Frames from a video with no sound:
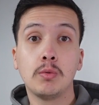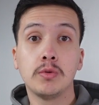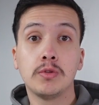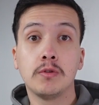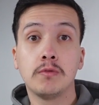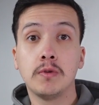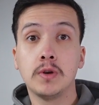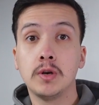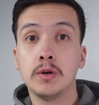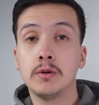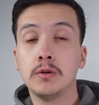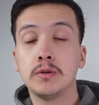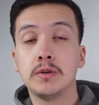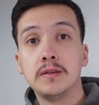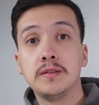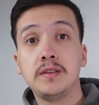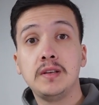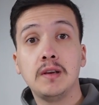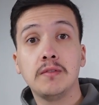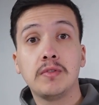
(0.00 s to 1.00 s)
with your vendor
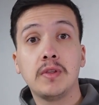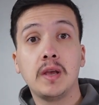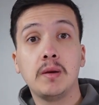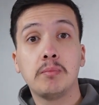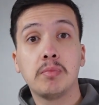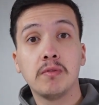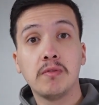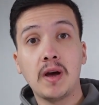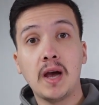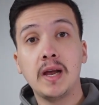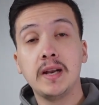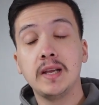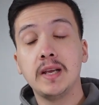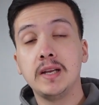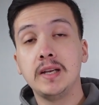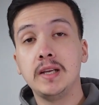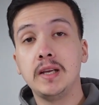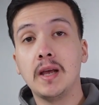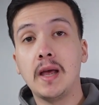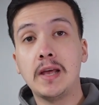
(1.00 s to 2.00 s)
to see if they provide
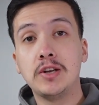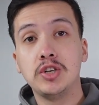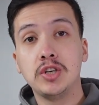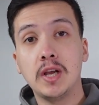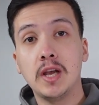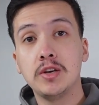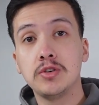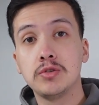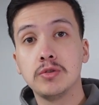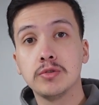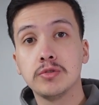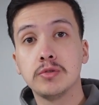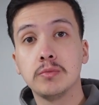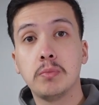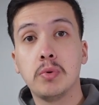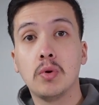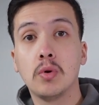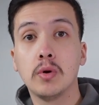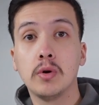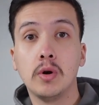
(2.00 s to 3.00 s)
any educational
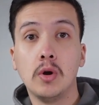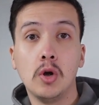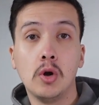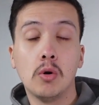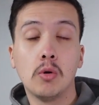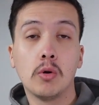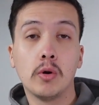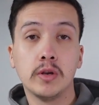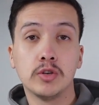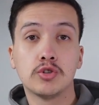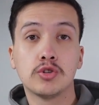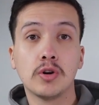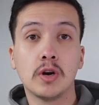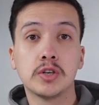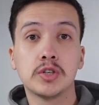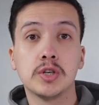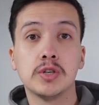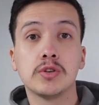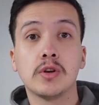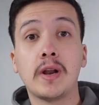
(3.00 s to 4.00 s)
support or
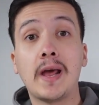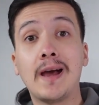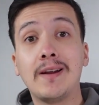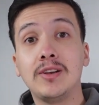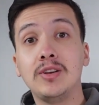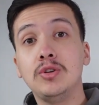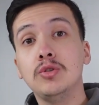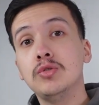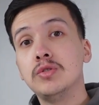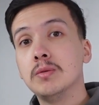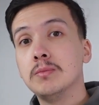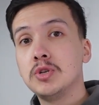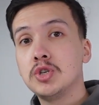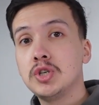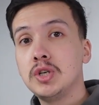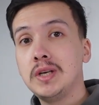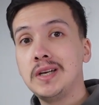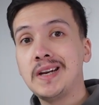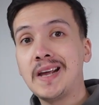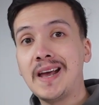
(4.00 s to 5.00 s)
instructions on how to use the
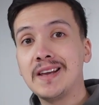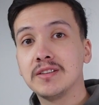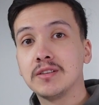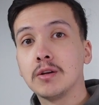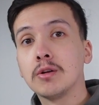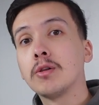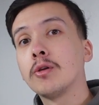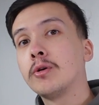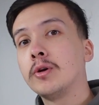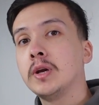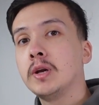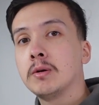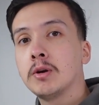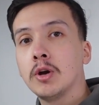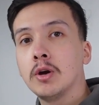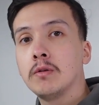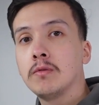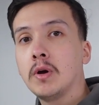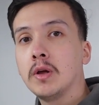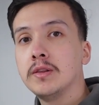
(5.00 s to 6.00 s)
machine, as the learning
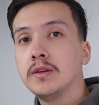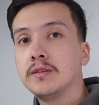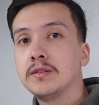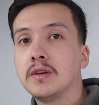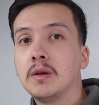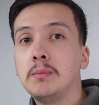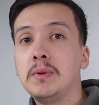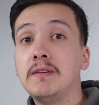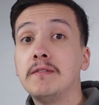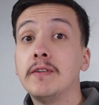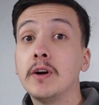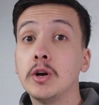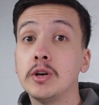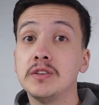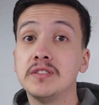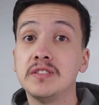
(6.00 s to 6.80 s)
curve on this can be very